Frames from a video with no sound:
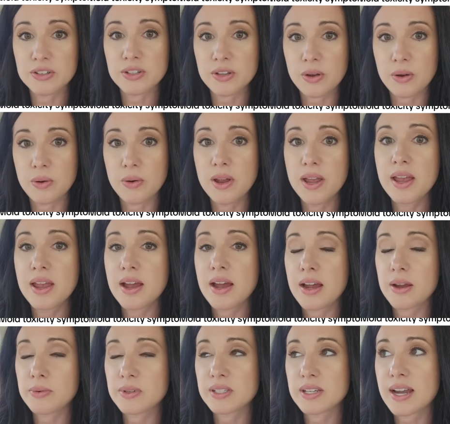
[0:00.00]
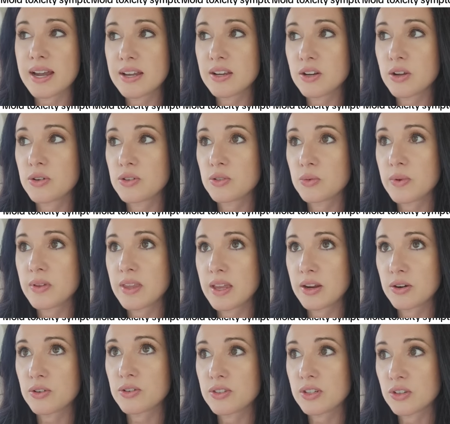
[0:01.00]
So I was diagnosed with
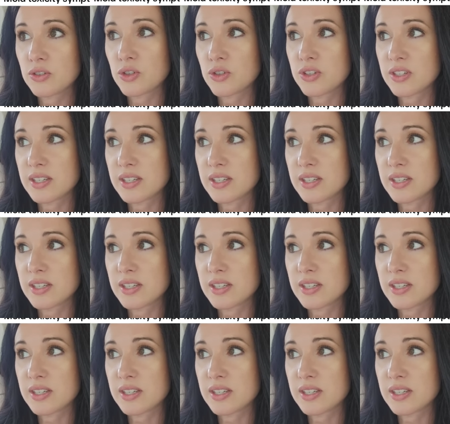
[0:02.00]
interstitial